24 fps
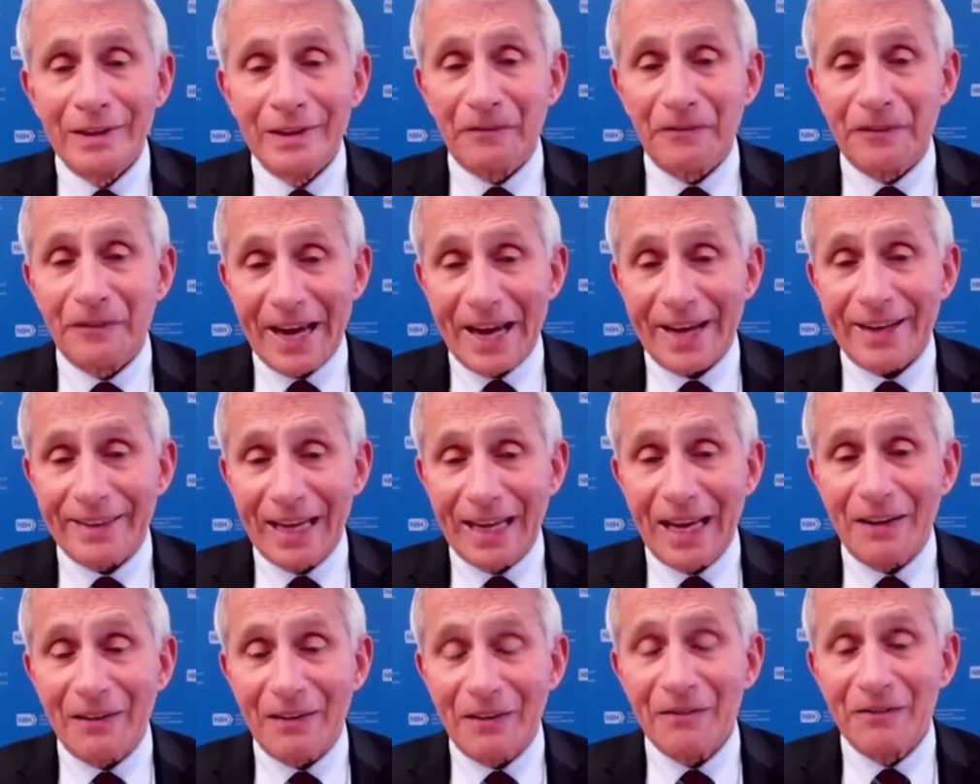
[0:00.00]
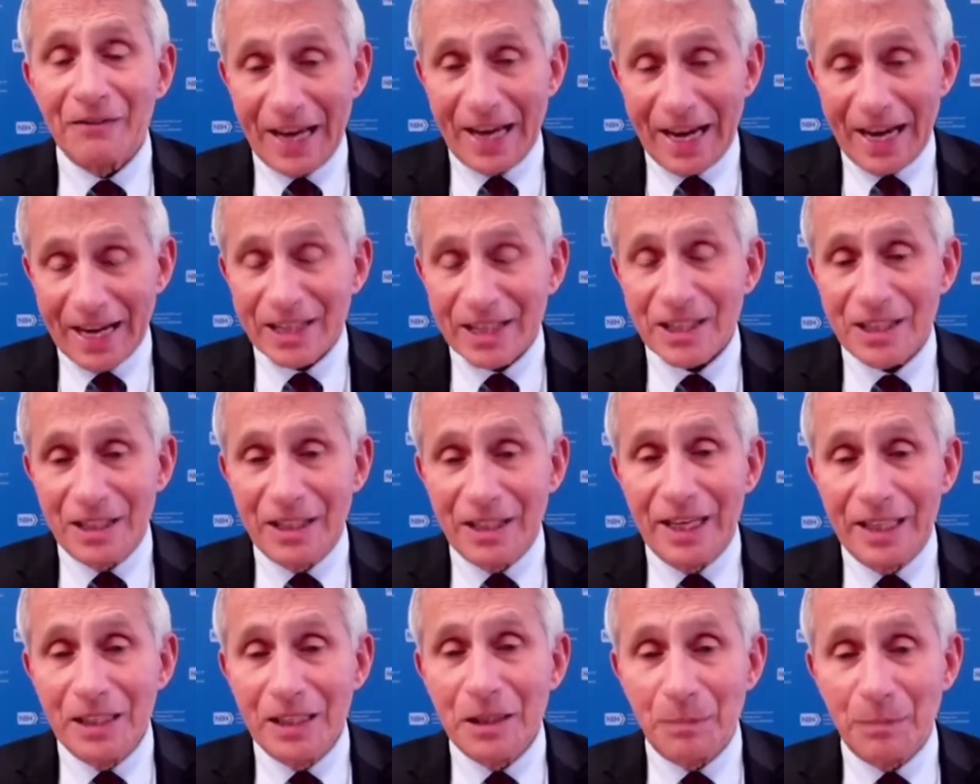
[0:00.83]
The fact that
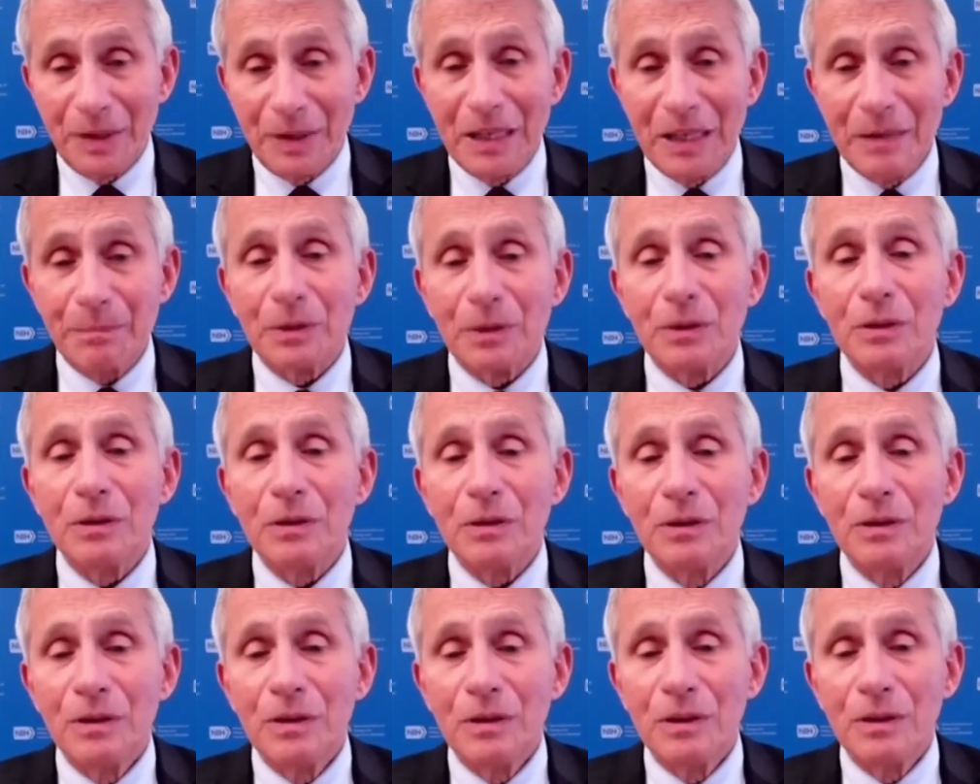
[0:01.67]
vaccinated people